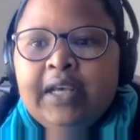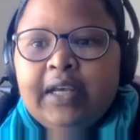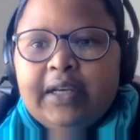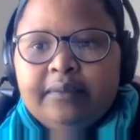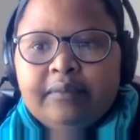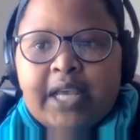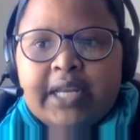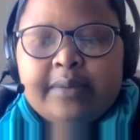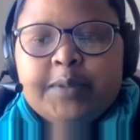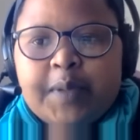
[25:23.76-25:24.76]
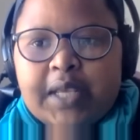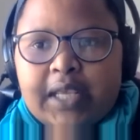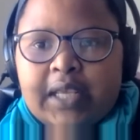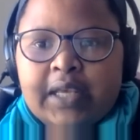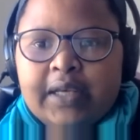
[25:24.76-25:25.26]
And I'm
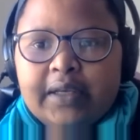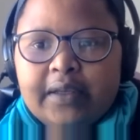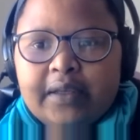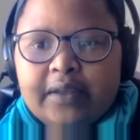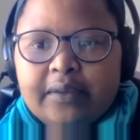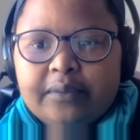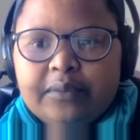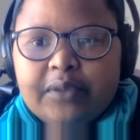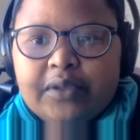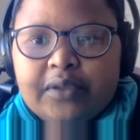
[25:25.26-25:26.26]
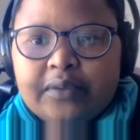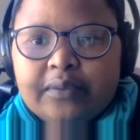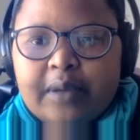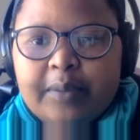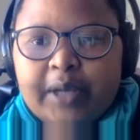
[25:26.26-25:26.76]
speaking here
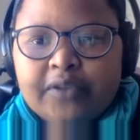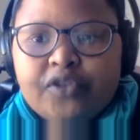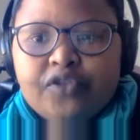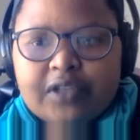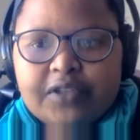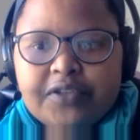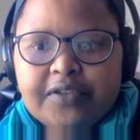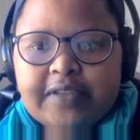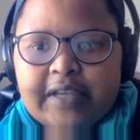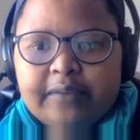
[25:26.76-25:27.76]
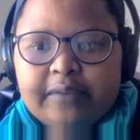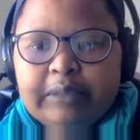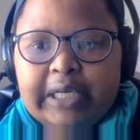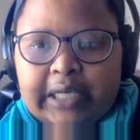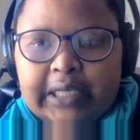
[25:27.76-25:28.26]
about structures that
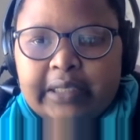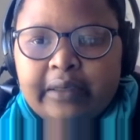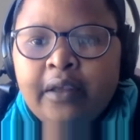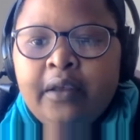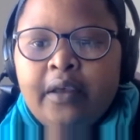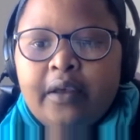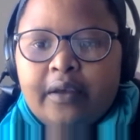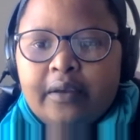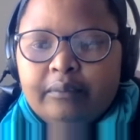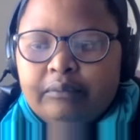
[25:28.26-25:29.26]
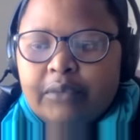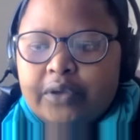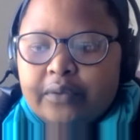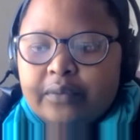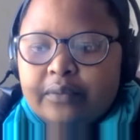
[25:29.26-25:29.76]
malign
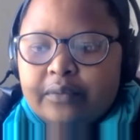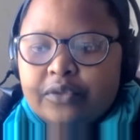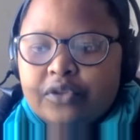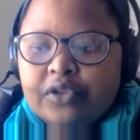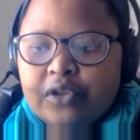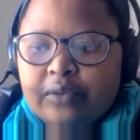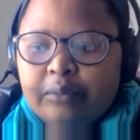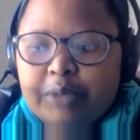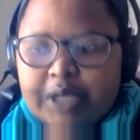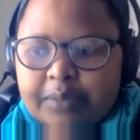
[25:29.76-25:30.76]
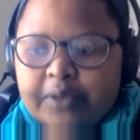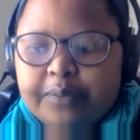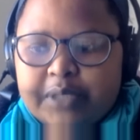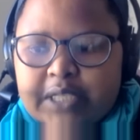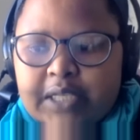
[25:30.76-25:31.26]
certain people,
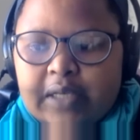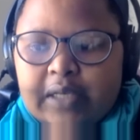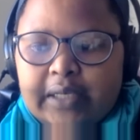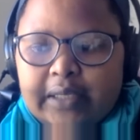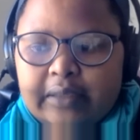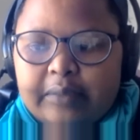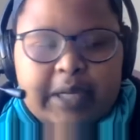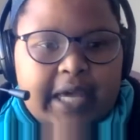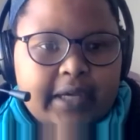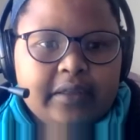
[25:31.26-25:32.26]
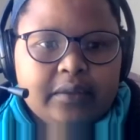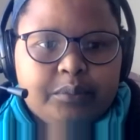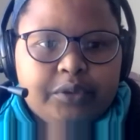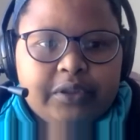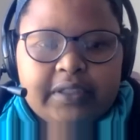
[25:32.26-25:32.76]
particularly the Black and the
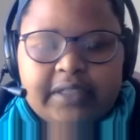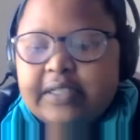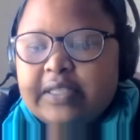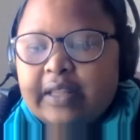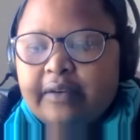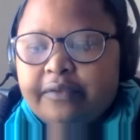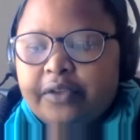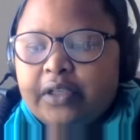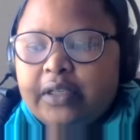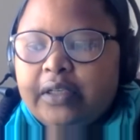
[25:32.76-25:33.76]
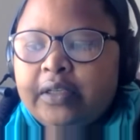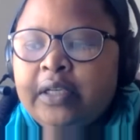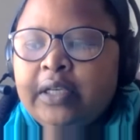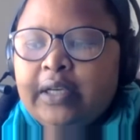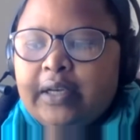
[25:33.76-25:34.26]
poor in South Africa,
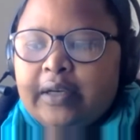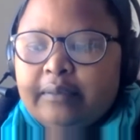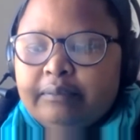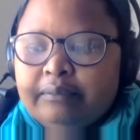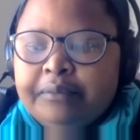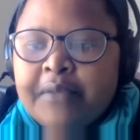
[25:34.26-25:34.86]
and